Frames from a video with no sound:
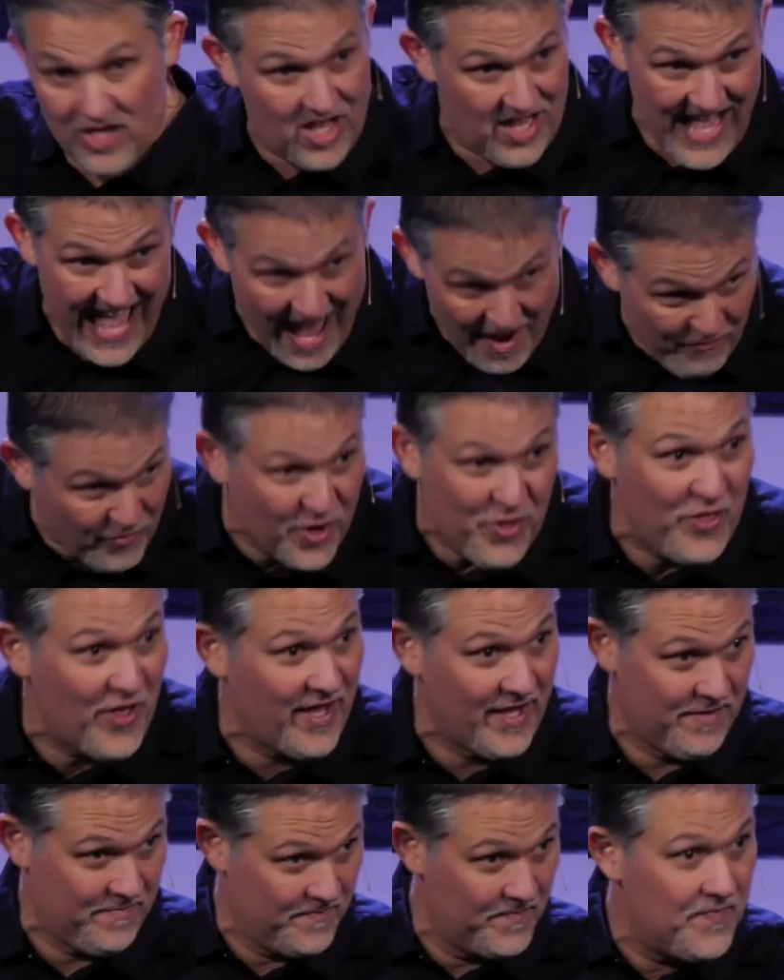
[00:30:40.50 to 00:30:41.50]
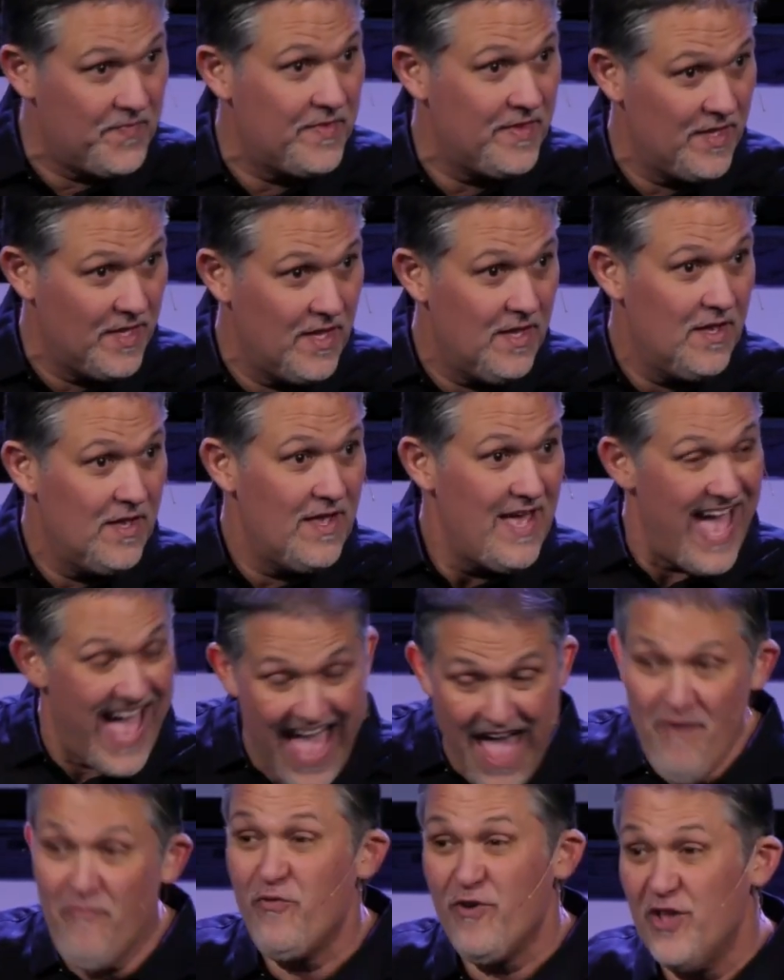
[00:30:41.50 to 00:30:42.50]
everything.
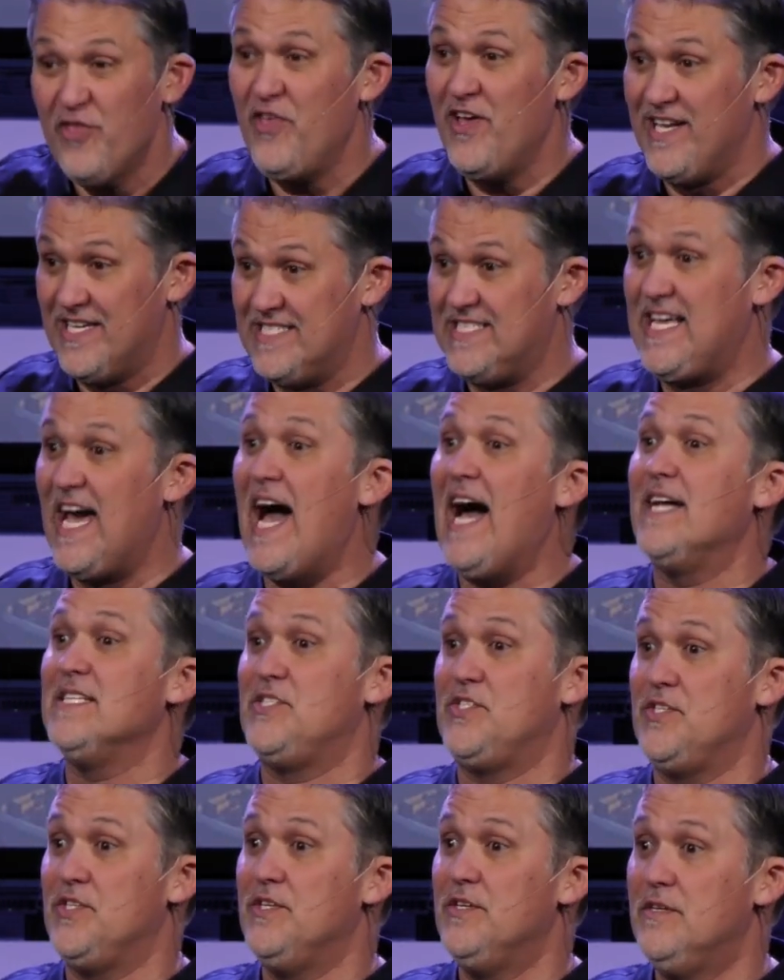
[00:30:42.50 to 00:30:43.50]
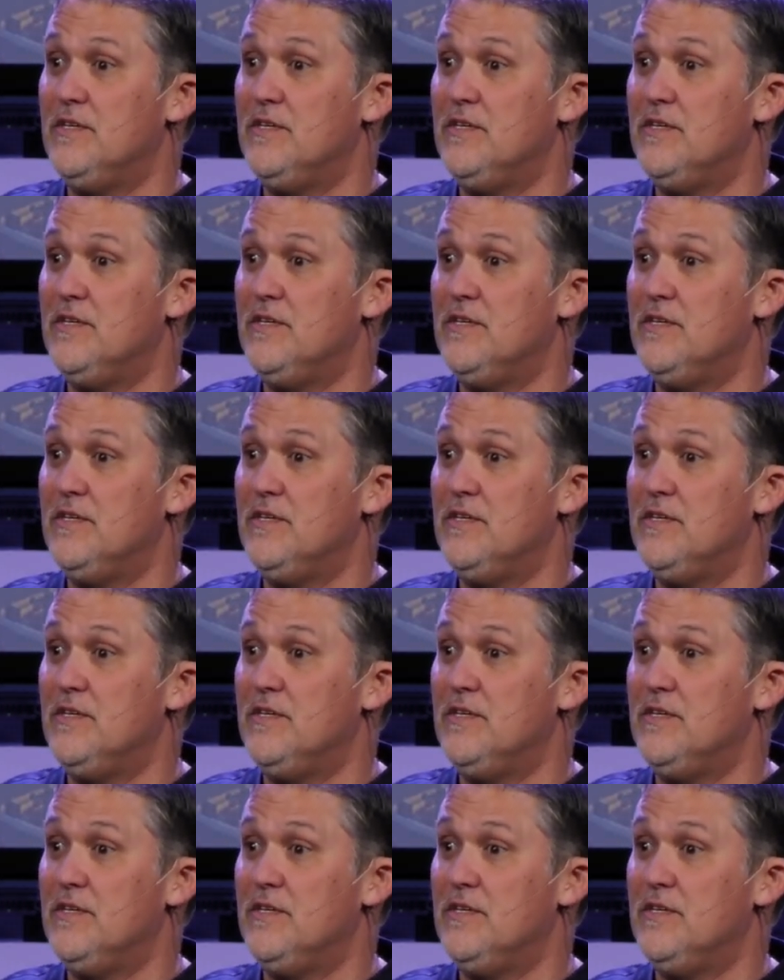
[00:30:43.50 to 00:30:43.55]
Everything is God's.